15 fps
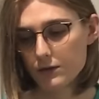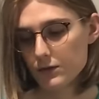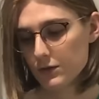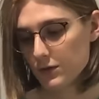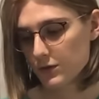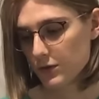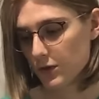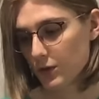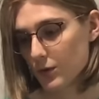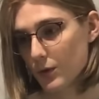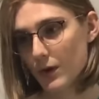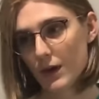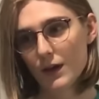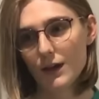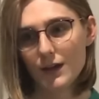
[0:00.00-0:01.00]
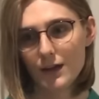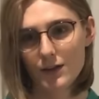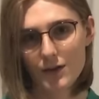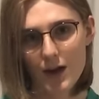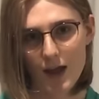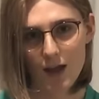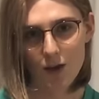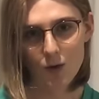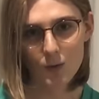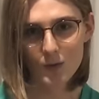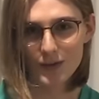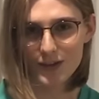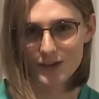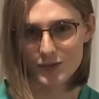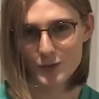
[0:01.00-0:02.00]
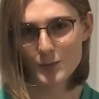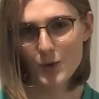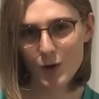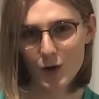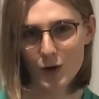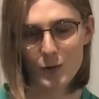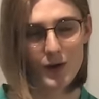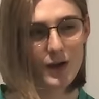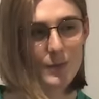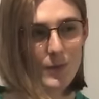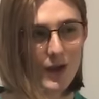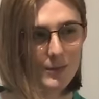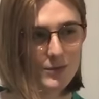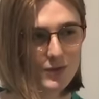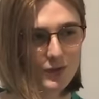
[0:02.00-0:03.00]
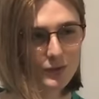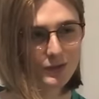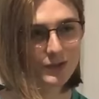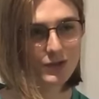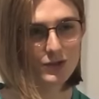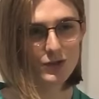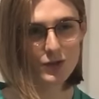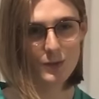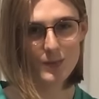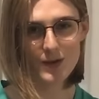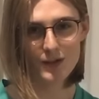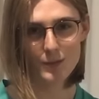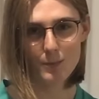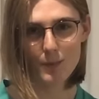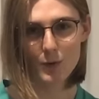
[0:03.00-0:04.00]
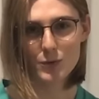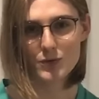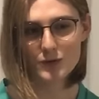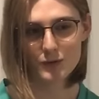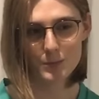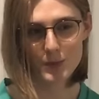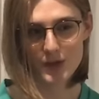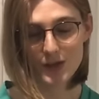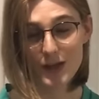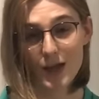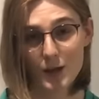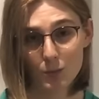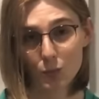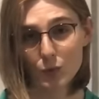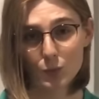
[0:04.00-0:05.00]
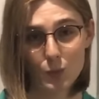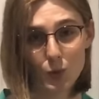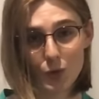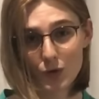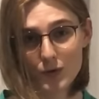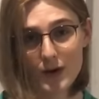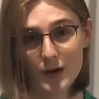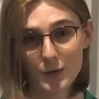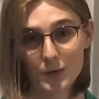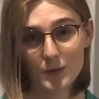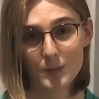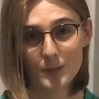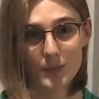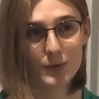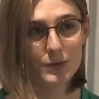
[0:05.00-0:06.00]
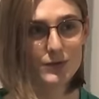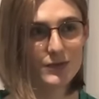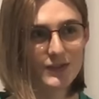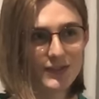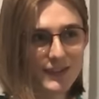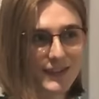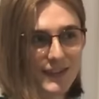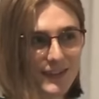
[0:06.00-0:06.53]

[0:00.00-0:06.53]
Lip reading: So now and tomorrow I'm absolutely just going to make the most of being able to walk around, because